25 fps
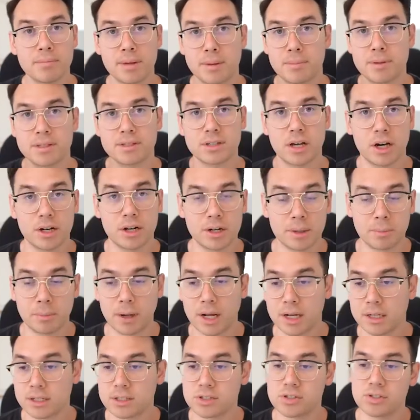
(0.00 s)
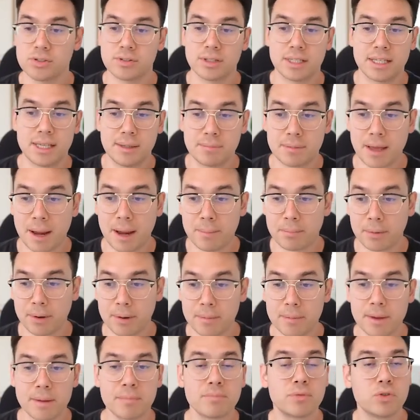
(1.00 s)
Maybe it's $100, keep that
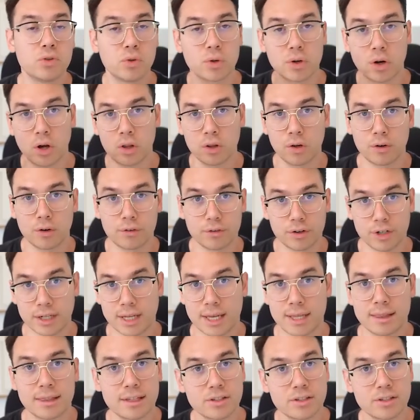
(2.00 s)
premium, do it all over again.